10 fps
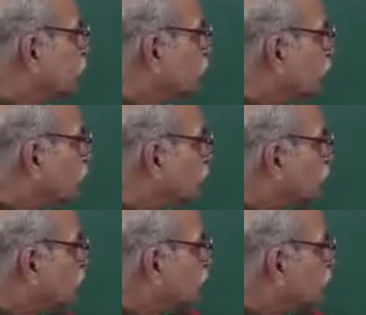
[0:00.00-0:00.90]

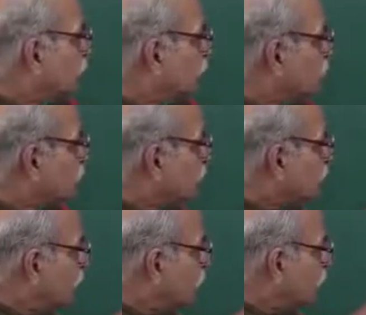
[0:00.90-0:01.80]
charge gets
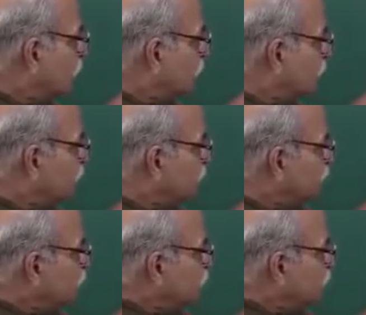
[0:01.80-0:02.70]
transferred
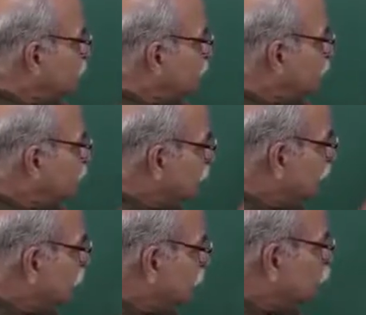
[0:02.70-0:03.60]

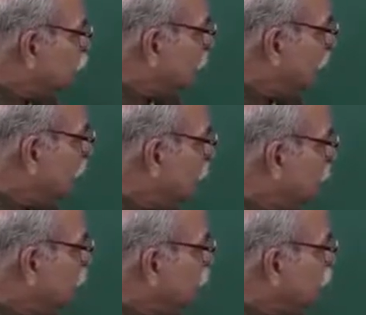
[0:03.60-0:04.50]
between these two
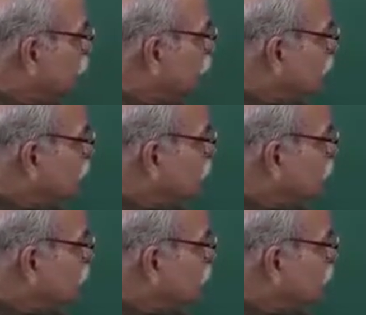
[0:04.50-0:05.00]
plates, this